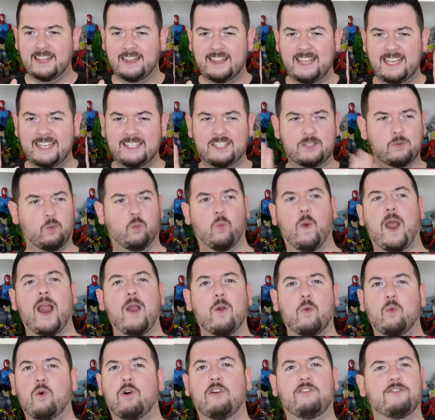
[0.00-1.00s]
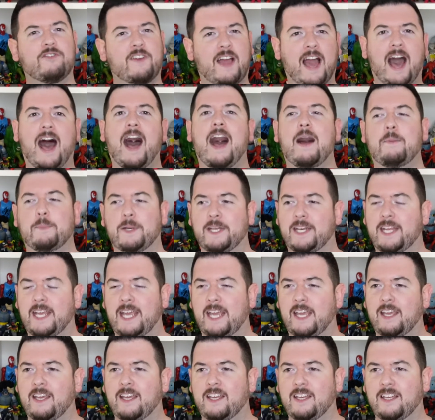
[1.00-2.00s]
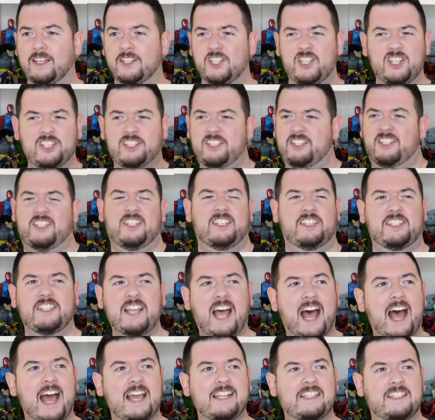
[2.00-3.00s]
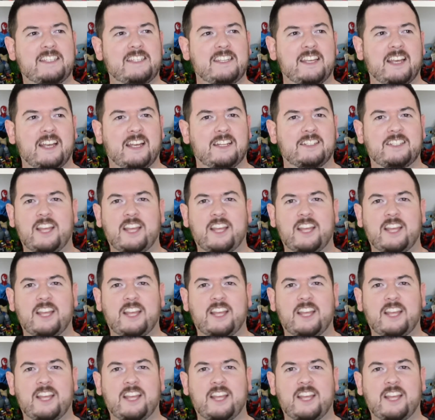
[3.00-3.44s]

This werewolf comedy just decides